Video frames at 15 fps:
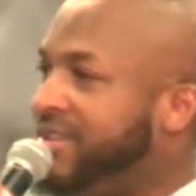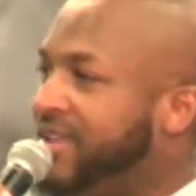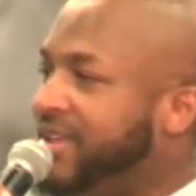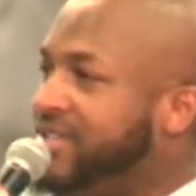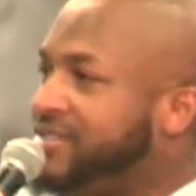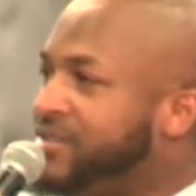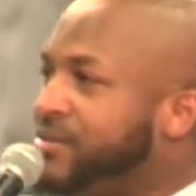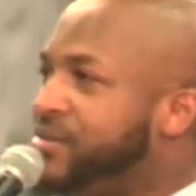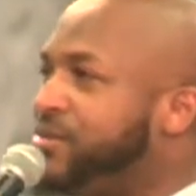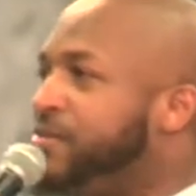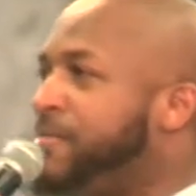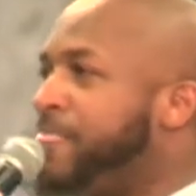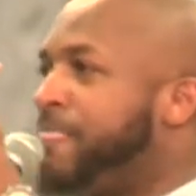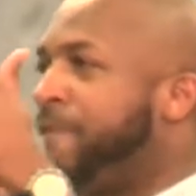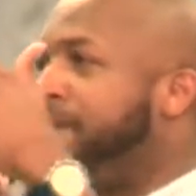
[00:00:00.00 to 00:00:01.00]
And
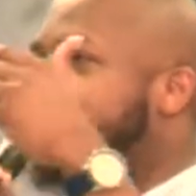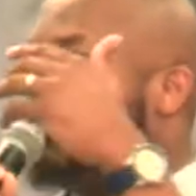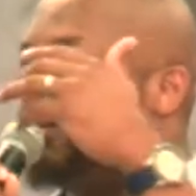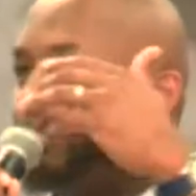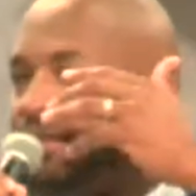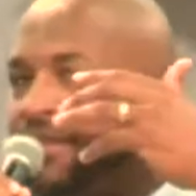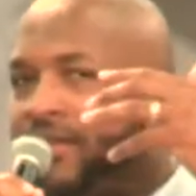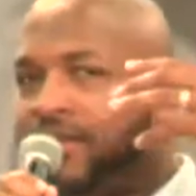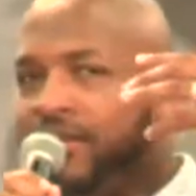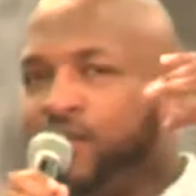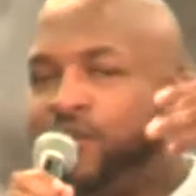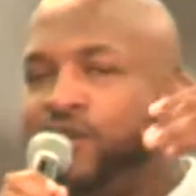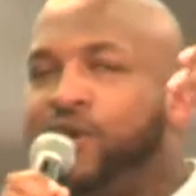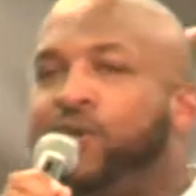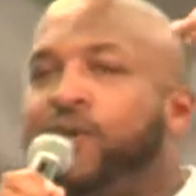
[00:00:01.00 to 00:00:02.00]
so
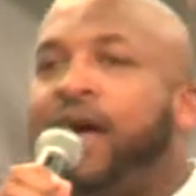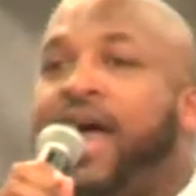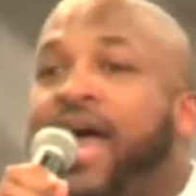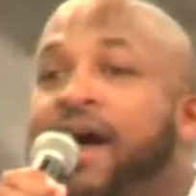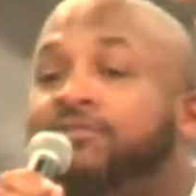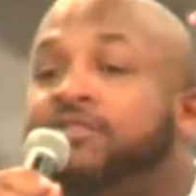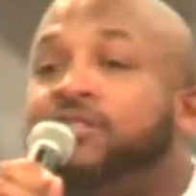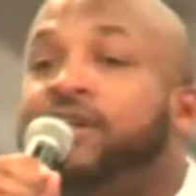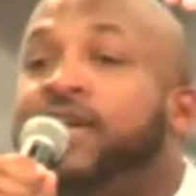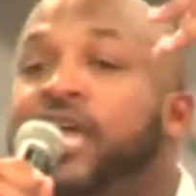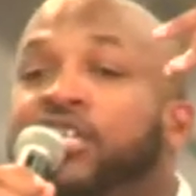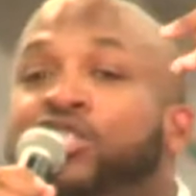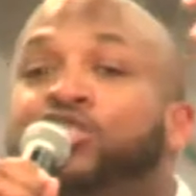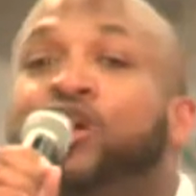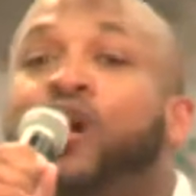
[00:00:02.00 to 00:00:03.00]
you don't have to
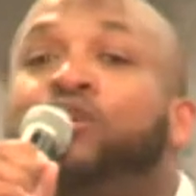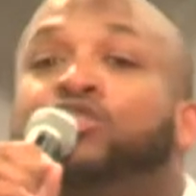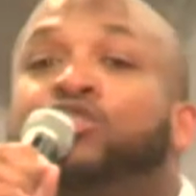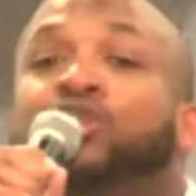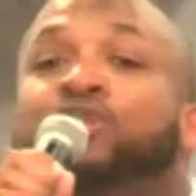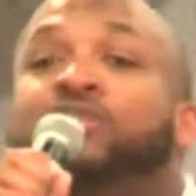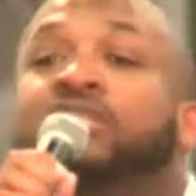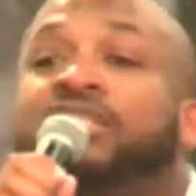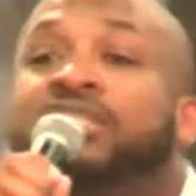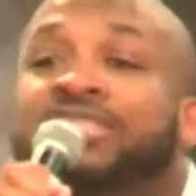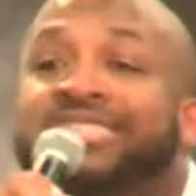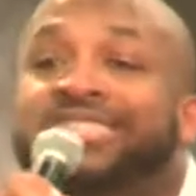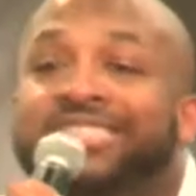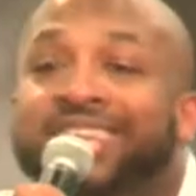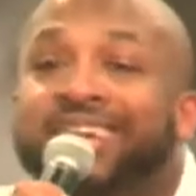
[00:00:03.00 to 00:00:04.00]
exalt
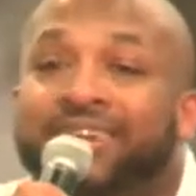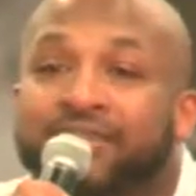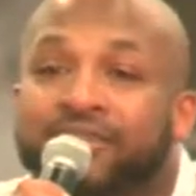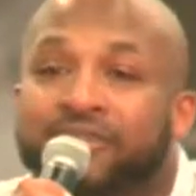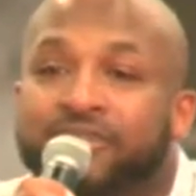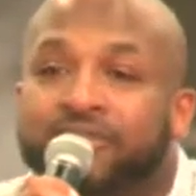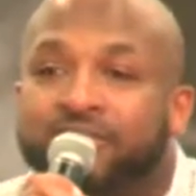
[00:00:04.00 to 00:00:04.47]
yourself